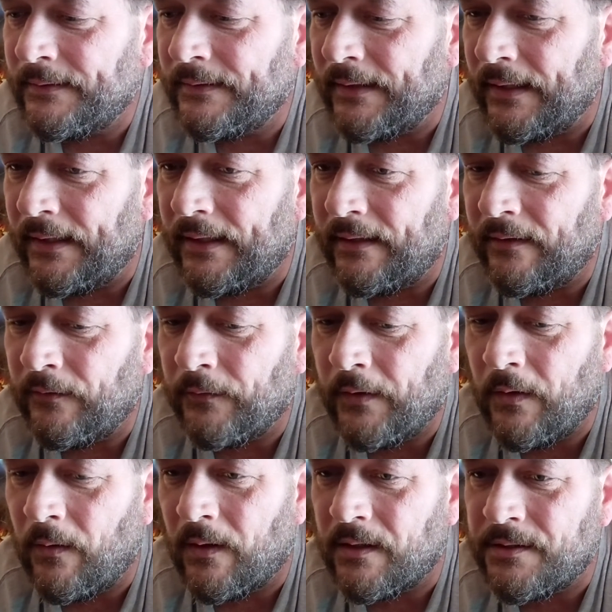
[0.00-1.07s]
And of
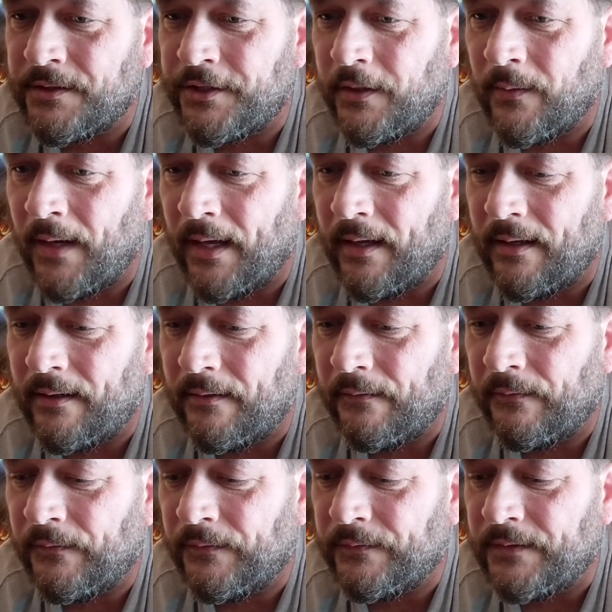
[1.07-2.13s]
course, you
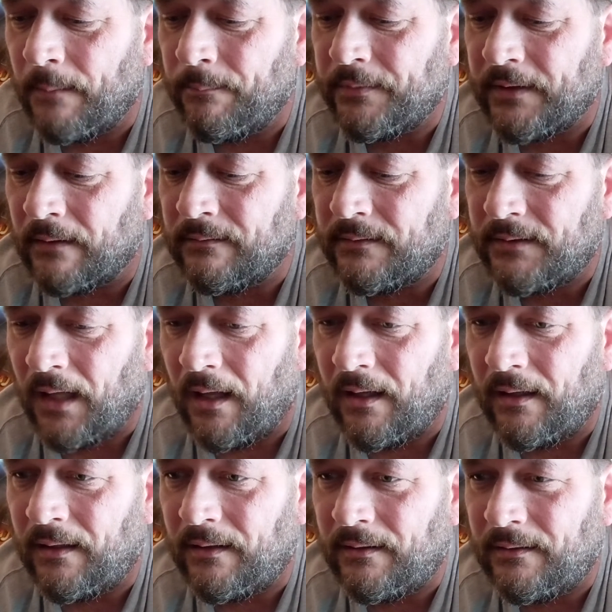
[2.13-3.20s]
have
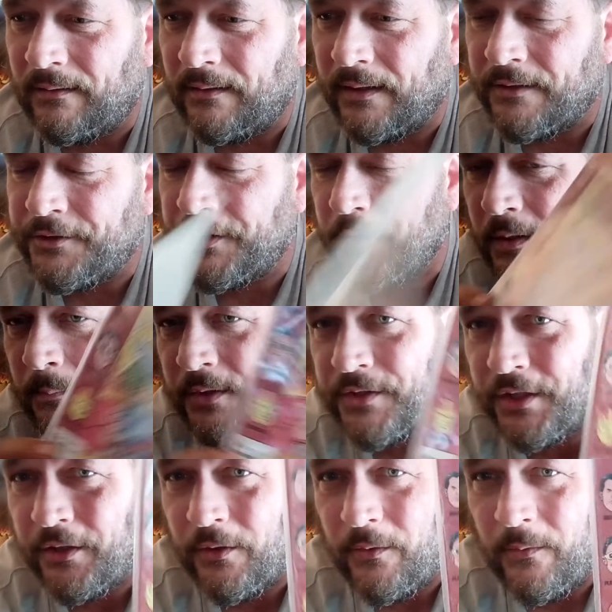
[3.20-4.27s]
issue number
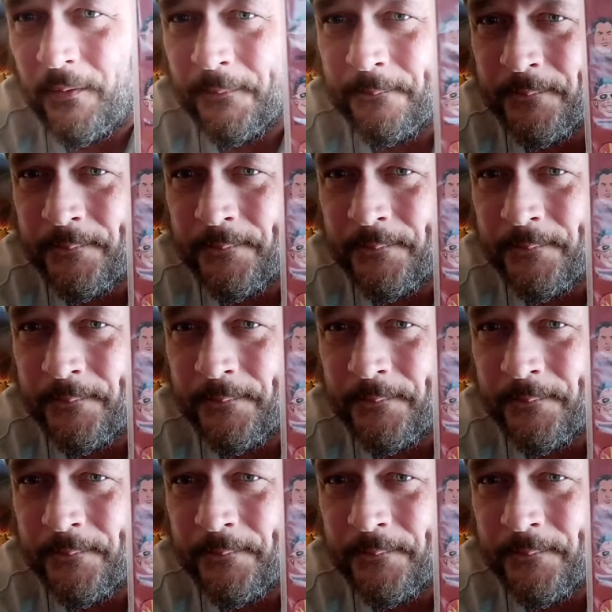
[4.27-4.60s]
2.